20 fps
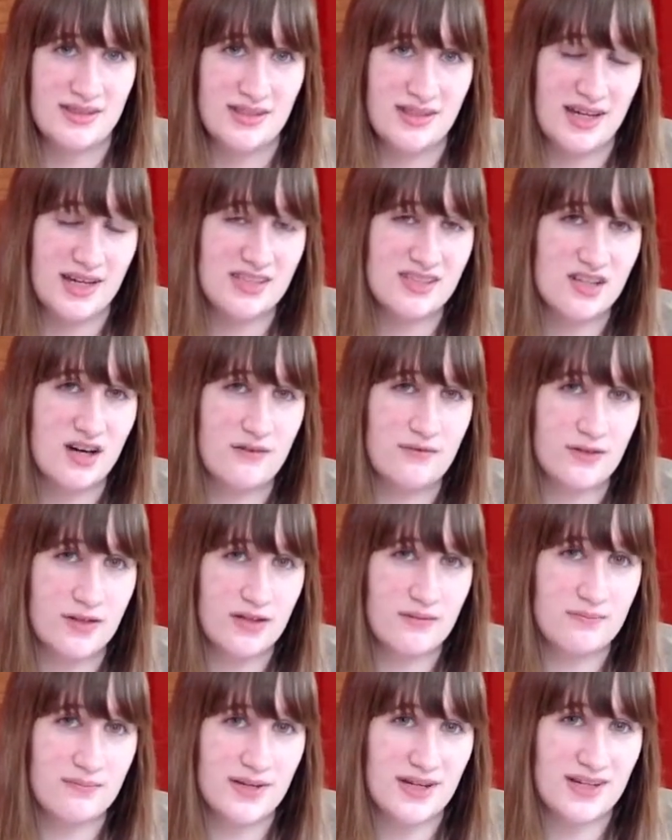gets off
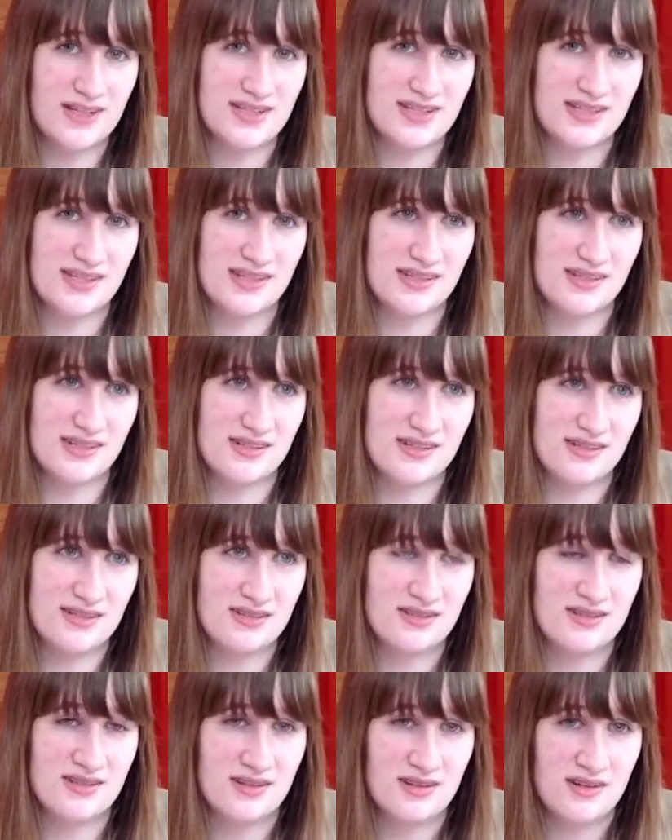Olympus and
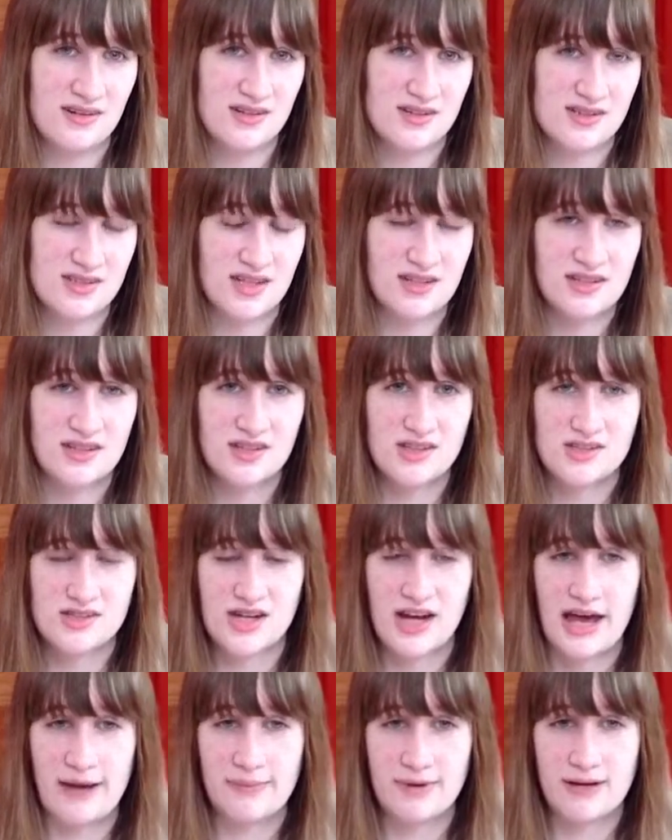suddenly there's an
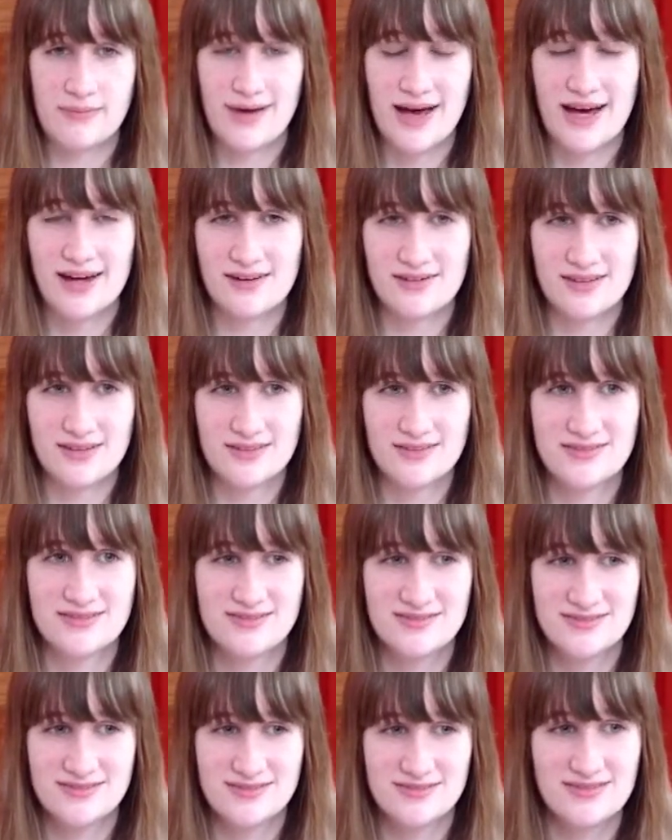epic battle
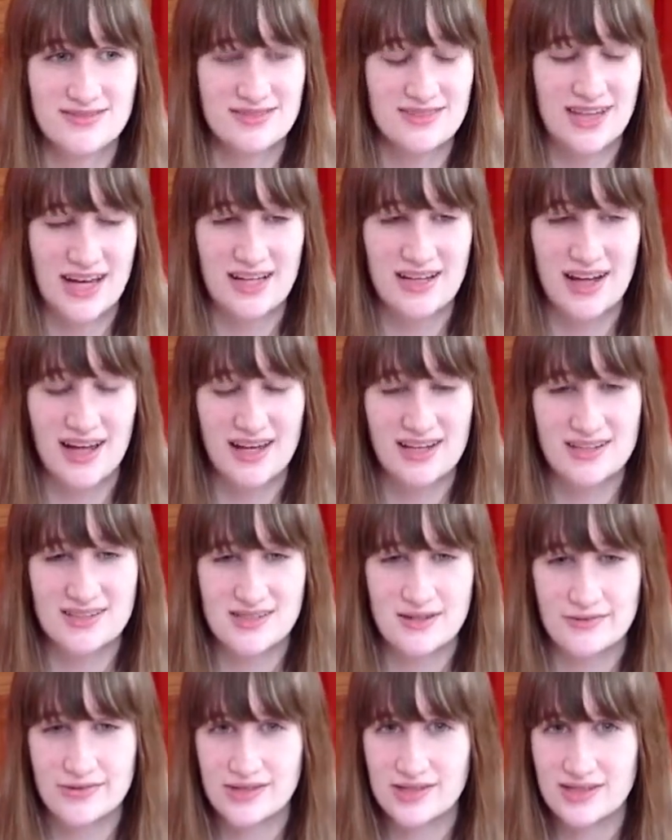that ends
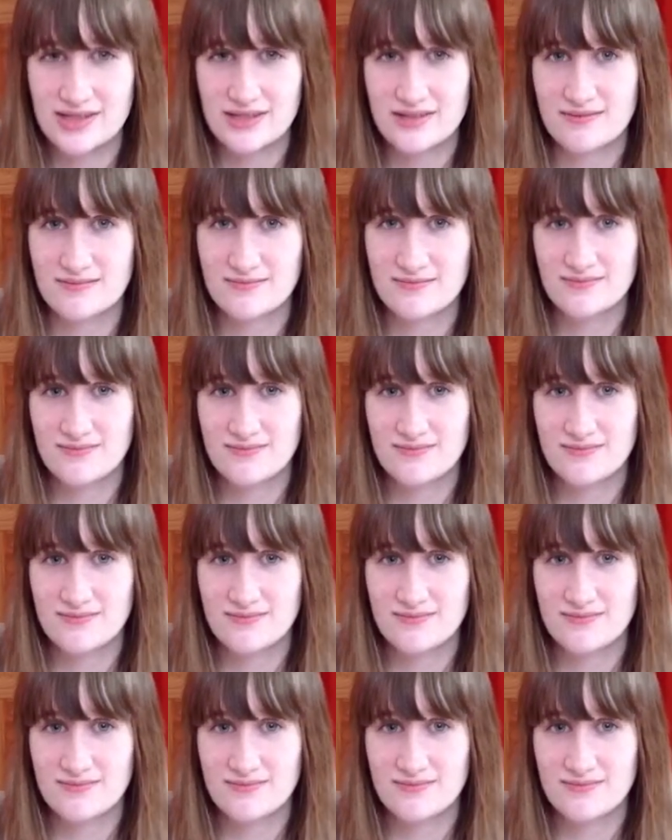everything.